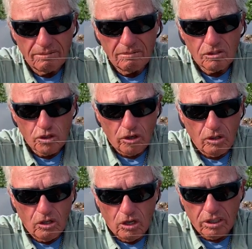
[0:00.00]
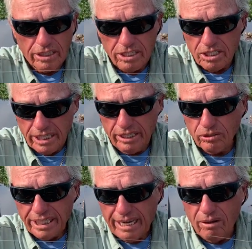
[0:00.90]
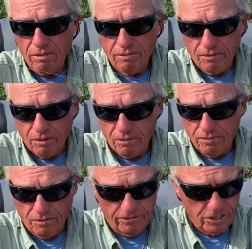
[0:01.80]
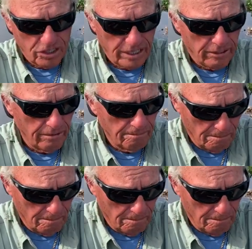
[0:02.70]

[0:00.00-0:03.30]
circle hook that's legal now for fishing here.